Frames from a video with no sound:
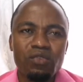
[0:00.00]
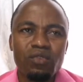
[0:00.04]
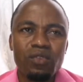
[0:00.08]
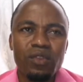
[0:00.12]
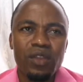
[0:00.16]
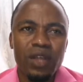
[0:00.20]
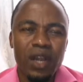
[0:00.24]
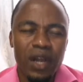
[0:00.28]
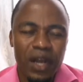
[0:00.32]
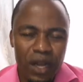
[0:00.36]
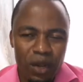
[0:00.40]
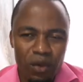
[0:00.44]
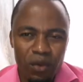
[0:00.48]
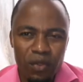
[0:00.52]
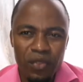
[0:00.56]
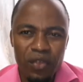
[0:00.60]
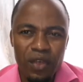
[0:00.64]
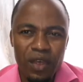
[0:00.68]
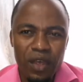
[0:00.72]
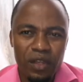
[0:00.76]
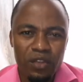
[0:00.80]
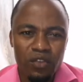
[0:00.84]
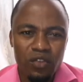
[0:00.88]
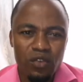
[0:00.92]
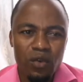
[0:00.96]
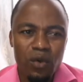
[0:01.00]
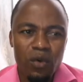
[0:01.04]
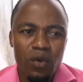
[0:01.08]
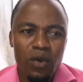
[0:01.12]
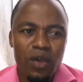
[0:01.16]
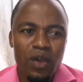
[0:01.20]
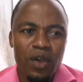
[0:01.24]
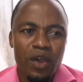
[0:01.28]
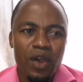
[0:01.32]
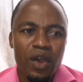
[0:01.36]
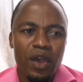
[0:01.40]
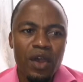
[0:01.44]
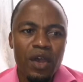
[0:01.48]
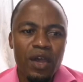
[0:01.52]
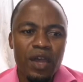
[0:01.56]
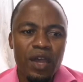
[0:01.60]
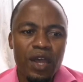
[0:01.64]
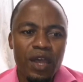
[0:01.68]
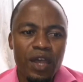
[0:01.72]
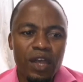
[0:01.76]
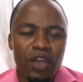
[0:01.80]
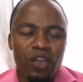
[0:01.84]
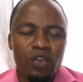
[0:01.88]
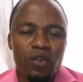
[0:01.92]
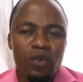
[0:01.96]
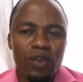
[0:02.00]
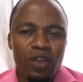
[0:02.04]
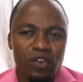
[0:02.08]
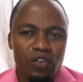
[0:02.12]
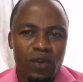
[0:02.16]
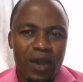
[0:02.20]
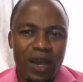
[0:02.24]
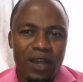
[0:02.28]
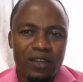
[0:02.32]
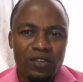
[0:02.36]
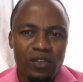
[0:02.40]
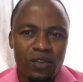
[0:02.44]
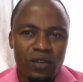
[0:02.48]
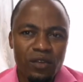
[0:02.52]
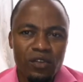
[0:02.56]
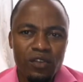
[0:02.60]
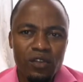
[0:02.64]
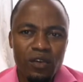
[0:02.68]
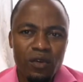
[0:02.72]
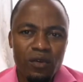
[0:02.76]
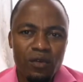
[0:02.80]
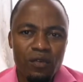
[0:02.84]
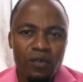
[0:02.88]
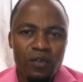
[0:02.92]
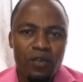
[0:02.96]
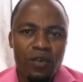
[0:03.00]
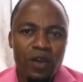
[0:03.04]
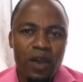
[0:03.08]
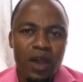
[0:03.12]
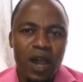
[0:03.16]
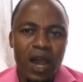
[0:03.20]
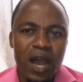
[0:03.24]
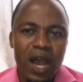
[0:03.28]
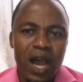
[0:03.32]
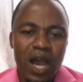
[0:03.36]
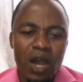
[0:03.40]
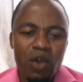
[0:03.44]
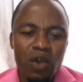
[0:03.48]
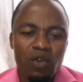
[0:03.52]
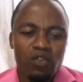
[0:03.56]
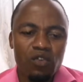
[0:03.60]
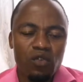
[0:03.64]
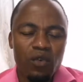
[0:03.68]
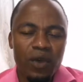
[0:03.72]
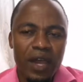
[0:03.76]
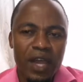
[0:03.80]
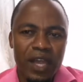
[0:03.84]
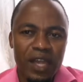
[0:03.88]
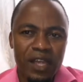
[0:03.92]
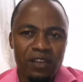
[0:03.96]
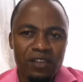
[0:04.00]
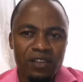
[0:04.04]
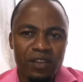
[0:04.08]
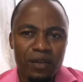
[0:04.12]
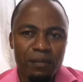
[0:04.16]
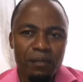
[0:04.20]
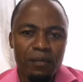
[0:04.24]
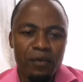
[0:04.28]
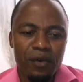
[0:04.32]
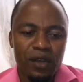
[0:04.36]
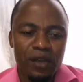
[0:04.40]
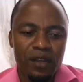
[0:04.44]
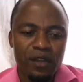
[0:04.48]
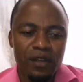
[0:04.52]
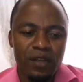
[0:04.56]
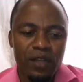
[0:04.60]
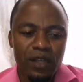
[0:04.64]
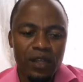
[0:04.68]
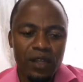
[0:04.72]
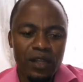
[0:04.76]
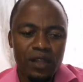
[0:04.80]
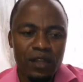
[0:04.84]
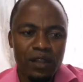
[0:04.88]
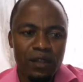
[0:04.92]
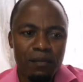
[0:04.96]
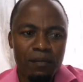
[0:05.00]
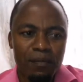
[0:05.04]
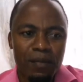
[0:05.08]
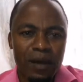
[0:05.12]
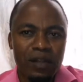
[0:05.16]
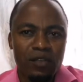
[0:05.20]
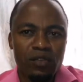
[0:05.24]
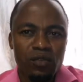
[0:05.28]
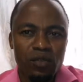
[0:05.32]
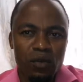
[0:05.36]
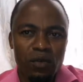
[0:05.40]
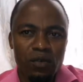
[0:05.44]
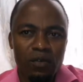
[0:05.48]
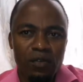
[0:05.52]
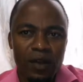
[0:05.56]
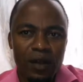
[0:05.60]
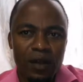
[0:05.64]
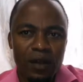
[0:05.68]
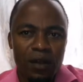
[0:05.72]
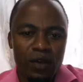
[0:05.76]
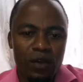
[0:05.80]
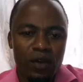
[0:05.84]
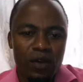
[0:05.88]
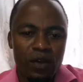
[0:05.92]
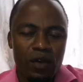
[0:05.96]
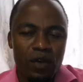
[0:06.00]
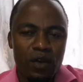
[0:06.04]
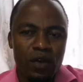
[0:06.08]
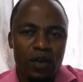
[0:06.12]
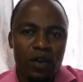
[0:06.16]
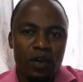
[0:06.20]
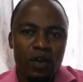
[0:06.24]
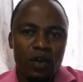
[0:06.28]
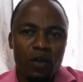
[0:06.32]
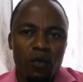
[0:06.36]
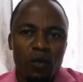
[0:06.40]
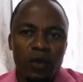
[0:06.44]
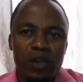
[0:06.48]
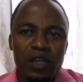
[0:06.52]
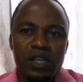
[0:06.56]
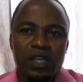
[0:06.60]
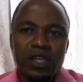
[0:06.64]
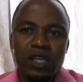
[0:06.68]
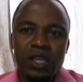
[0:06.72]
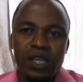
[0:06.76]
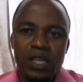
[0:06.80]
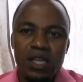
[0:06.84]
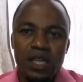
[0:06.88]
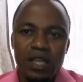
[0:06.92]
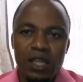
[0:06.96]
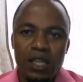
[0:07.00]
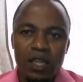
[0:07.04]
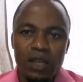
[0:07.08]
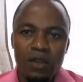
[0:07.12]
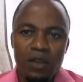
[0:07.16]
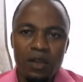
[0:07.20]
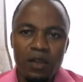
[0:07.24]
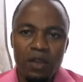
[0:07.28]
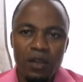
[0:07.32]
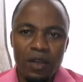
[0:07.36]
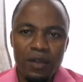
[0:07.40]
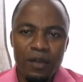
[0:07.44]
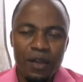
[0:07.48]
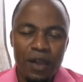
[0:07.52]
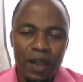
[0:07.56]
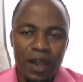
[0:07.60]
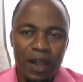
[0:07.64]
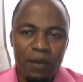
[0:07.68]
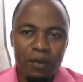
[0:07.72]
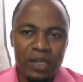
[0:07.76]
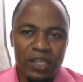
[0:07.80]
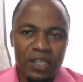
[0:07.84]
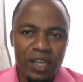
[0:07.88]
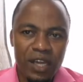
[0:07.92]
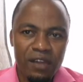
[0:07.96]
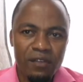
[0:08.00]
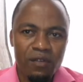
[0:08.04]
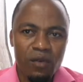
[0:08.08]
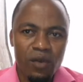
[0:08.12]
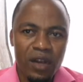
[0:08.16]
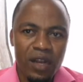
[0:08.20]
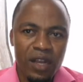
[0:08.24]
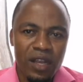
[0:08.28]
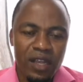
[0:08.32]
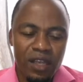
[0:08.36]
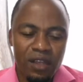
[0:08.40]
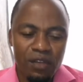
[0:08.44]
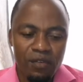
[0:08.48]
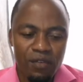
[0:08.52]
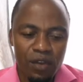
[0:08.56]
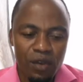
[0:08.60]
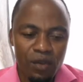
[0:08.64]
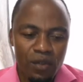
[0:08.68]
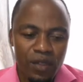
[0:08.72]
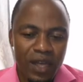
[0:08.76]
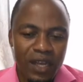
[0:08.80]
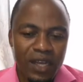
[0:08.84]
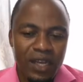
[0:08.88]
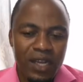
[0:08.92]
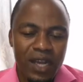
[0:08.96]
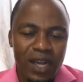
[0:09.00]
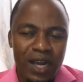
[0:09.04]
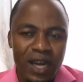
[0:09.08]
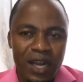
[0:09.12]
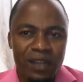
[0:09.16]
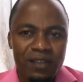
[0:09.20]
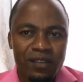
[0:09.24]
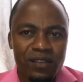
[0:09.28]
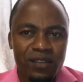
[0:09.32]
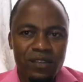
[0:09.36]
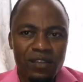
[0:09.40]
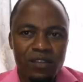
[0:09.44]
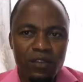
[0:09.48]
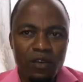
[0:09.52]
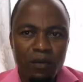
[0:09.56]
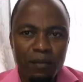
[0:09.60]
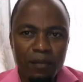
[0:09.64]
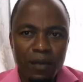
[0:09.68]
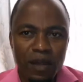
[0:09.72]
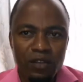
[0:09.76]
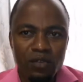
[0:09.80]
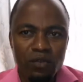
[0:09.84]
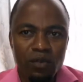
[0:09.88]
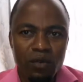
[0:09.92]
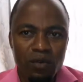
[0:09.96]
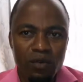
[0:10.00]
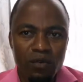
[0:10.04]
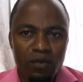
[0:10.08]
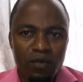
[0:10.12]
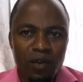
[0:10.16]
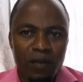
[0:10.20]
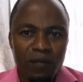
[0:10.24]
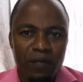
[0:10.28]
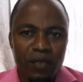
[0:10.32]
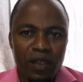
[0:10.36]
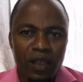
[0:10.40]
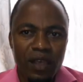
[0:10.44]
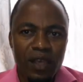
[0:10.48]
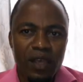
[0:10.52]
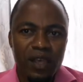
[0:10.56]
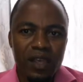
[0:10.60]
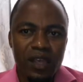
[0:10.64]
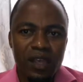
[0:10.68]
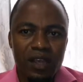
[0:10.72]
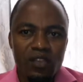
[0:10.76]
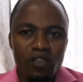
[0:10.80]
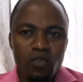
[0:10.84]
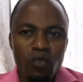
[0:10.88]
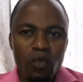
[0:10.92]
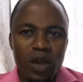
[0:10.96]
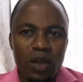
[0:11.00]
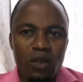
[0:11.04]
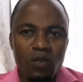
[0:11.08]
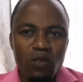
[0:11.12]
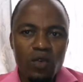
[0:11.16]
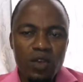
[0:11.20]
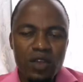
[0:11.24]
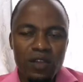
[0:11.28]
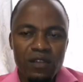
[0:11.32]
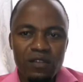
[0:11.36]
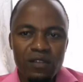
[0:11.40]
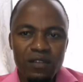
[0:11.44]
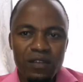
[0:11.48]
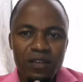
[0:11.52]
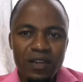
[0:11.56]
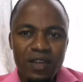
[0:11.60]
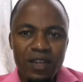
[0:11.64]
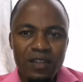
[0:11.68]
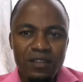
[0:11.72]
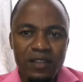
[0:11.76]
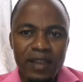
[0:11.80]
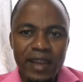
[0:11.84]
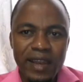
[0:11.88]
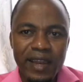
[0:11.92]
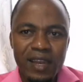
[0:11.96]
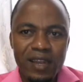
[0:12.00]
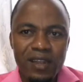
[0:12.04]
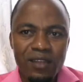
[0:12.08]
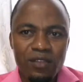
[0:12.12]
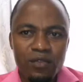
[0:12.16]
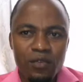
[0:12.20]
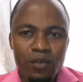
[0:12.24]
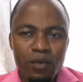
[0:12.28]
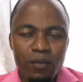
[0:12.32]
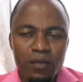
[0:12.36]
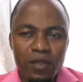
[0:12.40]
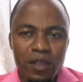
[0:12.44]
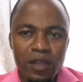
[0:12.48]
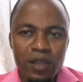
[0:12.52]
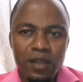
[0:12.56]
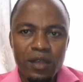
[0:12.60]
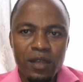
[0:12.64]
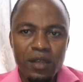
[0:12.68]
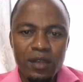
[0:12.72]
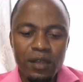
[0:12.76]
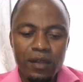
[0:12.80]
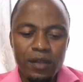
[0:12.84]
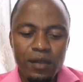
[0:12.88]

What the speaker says: real thing. So, you need to ask yourself, how do I interpret the Passover, which I have already given you, that Christ is our Passover. He is one who has translated us from the